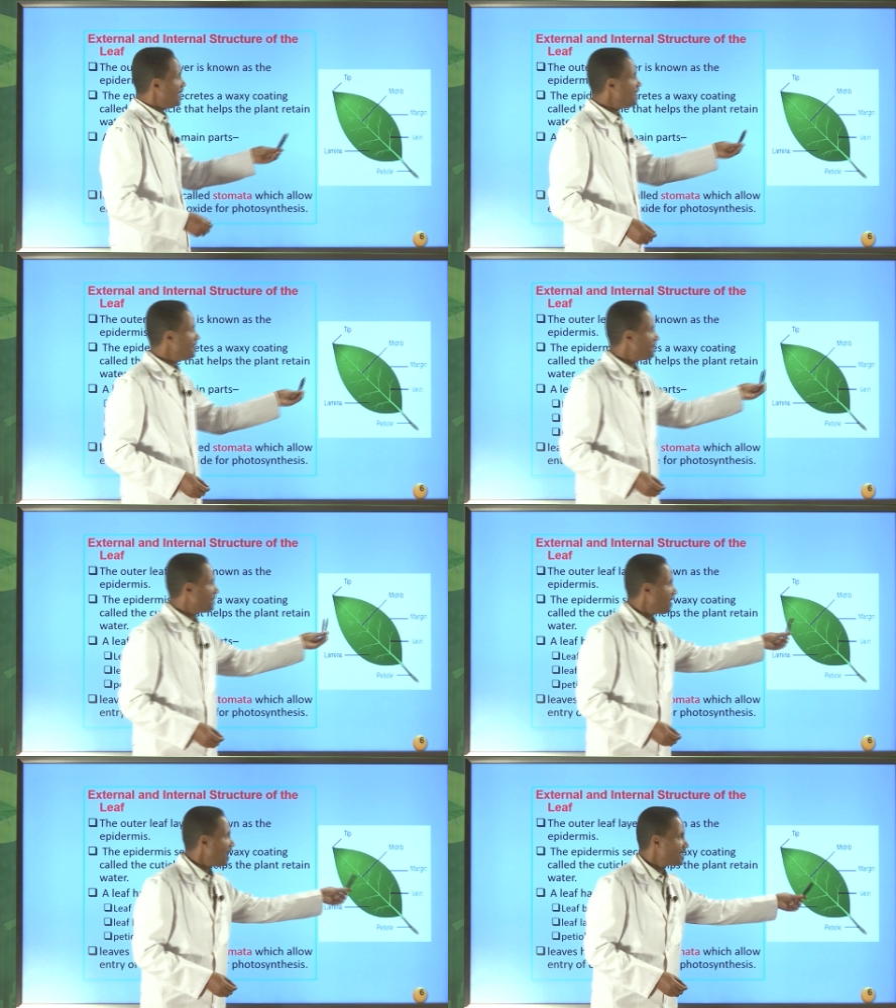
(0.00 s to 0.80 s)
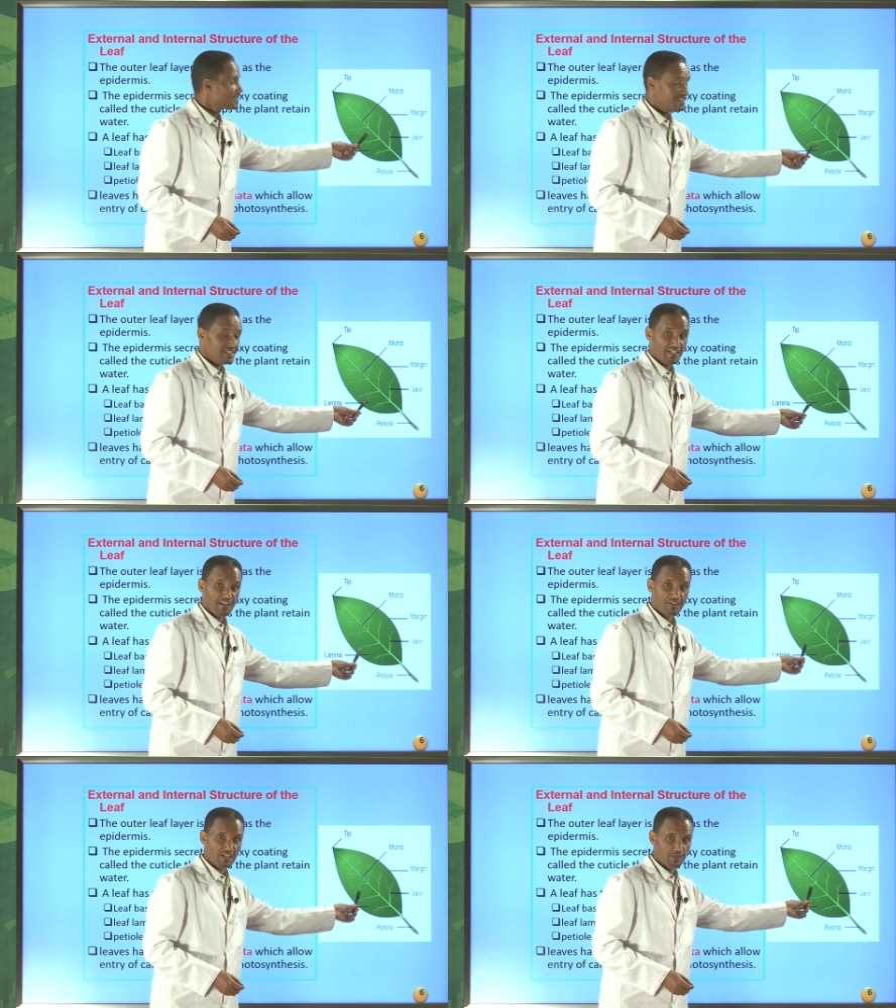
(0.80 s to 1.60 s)
leaf has
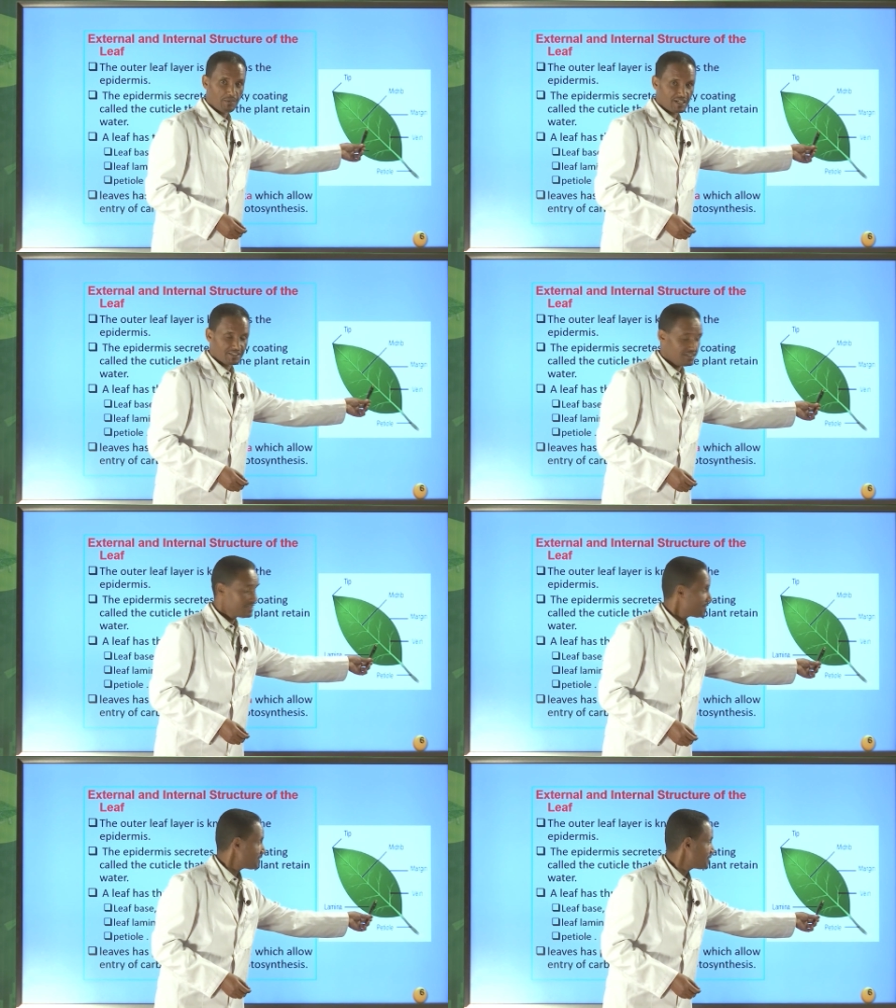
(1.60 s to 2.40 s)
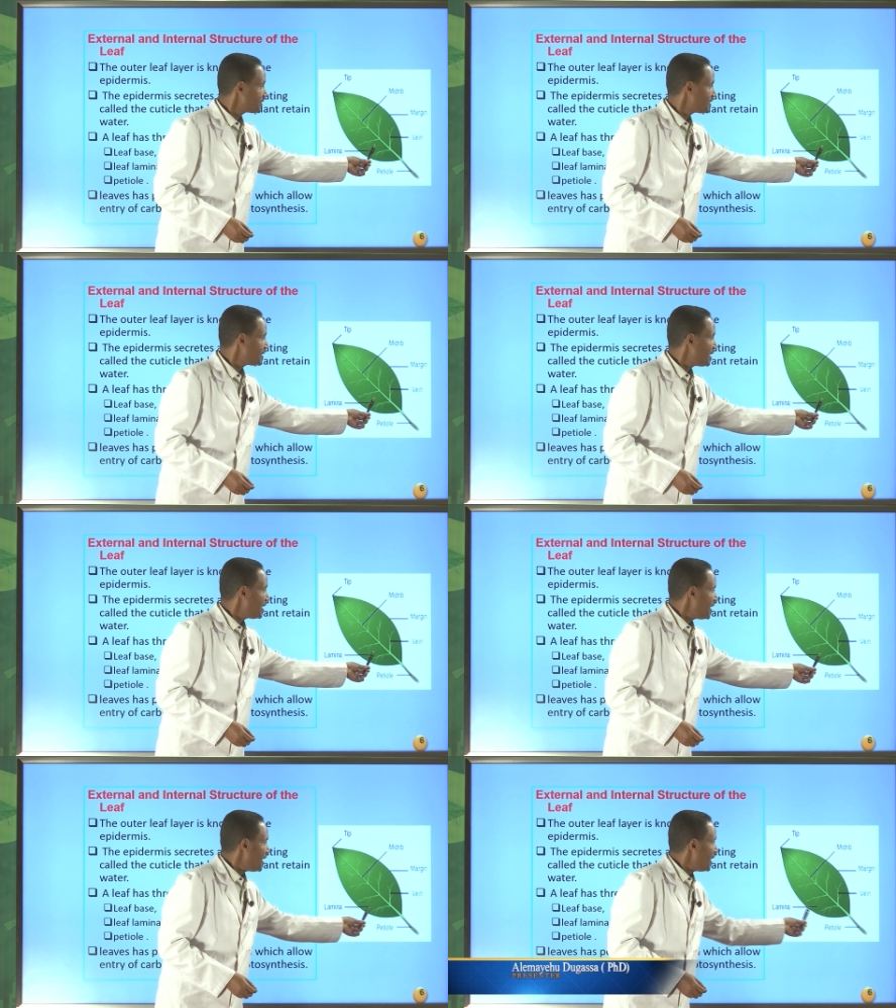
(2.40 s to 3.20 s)
different parties.
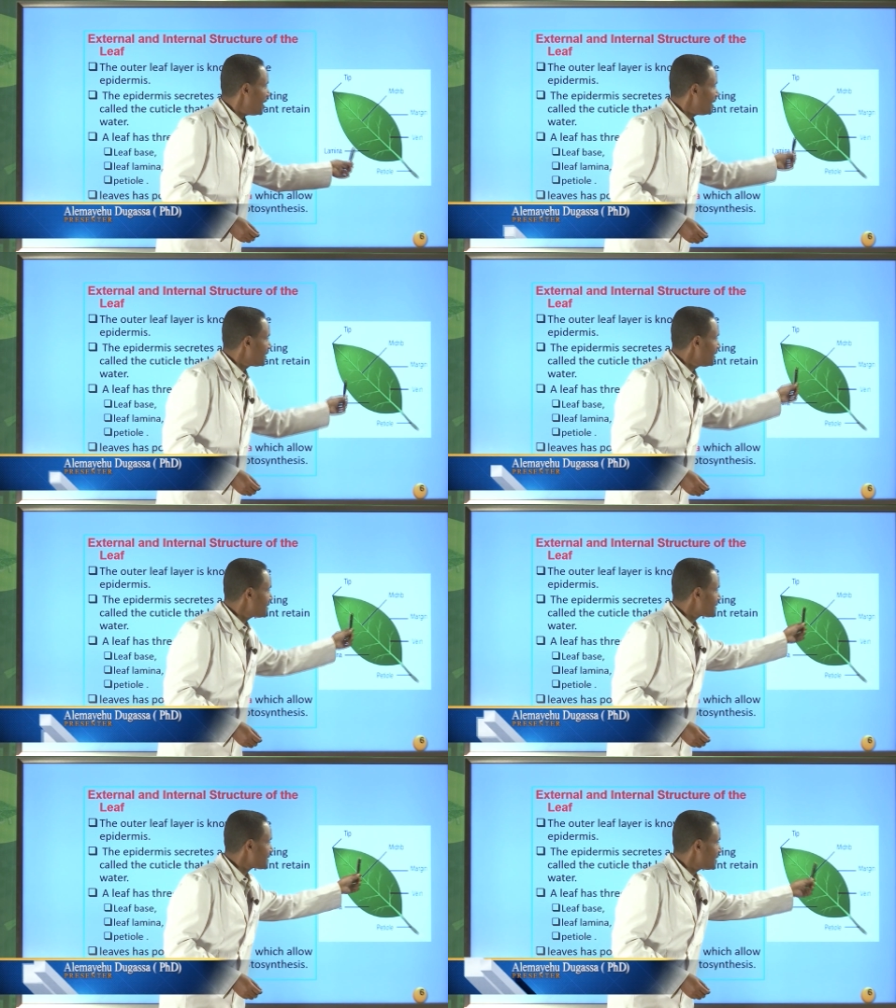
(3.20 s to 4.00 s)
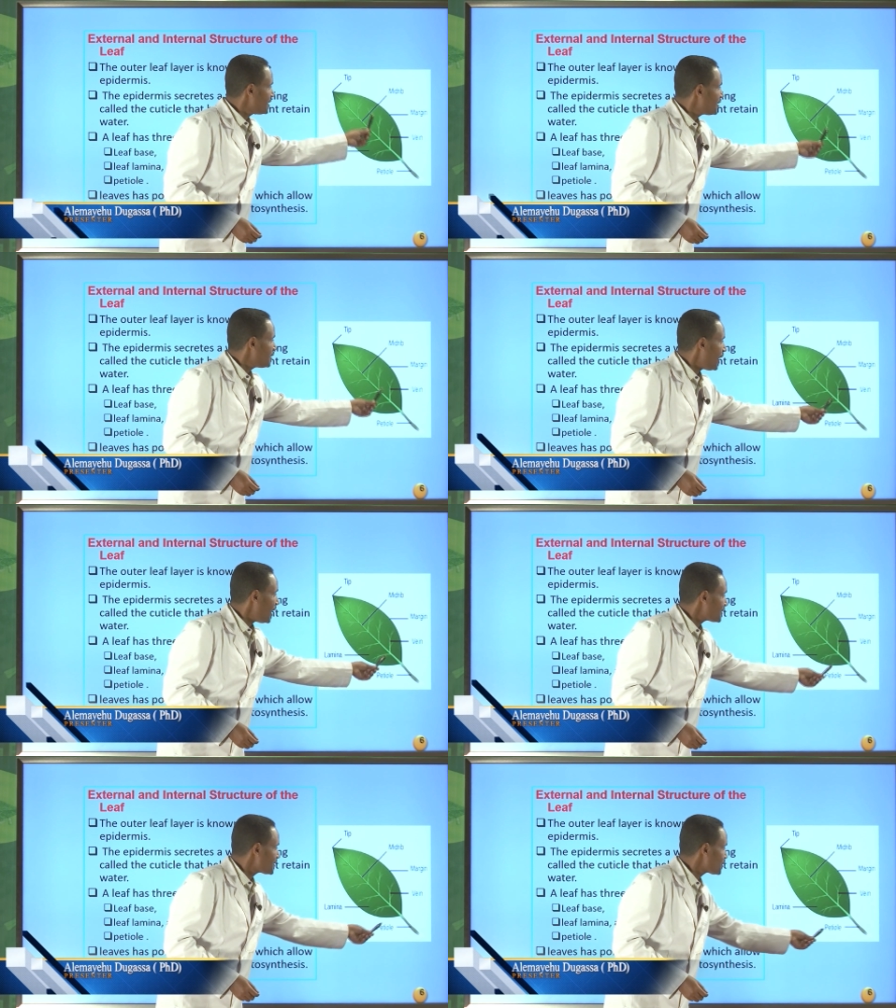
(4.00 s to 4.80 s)
These
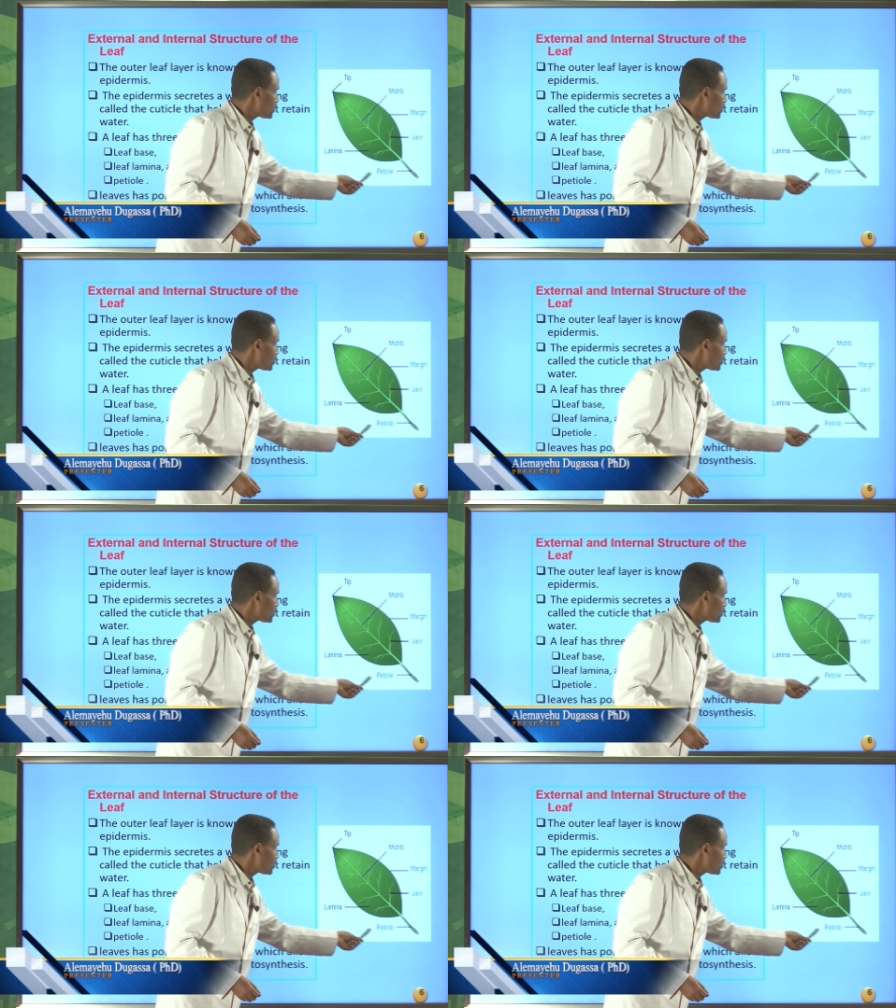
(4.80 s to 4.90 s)
are